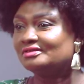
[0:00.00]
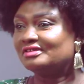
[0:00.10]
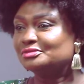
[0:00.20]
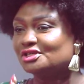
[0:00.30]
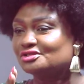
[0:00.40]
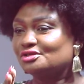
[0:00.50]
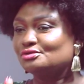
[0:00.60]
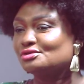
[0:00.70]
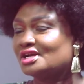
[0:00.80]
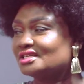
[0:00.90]
if I'm just going
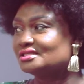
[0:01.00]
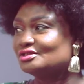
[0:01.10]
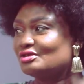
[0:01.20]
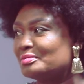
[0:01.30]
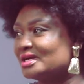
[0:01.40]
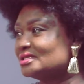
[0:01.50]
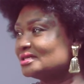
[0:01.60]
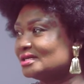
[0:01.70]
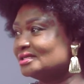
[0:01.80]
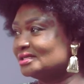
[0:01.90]
to look at it
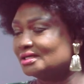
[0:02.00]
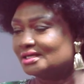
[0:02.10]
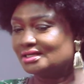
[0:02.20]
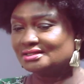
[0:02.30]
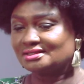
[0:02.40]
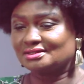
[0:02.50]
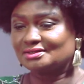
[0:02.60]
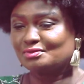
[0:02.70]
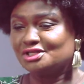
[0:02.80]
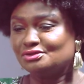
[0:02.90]
grammatically,
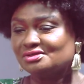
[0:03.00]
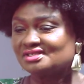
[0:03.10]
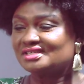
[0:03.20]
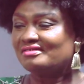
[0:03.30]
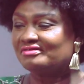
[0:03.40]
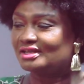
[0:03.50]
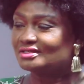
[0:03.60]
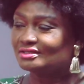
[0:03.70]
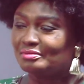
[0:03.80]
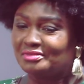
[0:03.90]
is when you sever
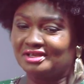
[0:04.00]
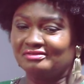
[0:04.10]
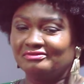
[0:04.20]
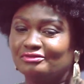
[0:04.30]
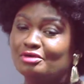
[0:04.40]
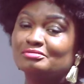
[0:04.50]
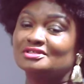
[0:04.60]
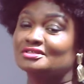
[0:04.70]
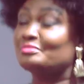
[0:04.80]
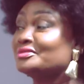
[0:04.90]
something from
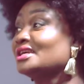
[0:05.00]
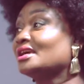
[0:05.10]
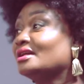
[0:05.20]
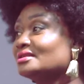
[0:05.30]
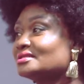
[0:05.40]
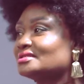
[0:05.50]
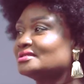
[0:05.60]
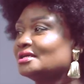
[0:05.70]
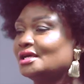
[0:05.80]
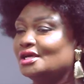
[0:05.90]
something else.
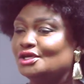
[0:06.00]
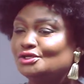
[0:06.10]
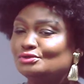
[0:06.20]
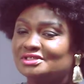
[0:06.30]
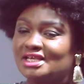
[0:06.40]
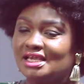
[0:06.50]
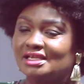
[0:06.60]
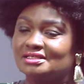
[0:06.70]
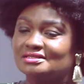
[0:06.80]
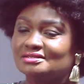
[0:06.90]
You
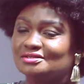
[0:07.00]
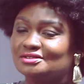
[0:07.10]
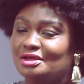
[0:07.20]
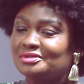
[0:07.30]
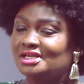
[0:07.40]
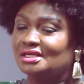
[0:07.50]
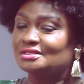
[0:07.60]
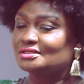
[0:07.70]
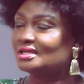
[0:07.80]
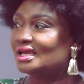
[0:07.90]
take it, something
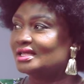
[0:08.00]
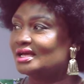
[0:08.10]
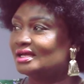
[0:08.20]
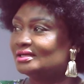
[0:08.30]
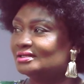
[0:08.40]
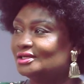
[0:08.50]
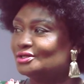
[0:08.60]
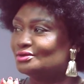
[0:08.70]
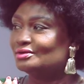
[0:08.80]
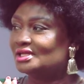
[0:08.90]
is together,
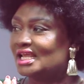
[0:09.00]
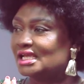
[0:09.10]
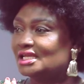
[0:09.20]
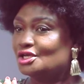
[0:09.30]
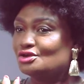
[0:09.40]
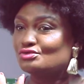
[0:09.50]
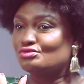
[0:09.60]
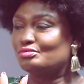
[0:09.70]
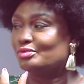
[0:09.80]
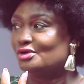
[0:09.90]
you know, like in a
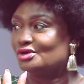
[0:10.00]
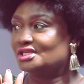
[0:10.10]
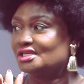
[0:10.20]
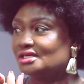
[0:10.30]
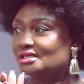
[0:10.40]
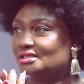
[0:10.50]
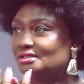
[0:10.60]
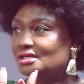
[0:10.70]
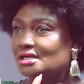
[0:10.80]
group or in a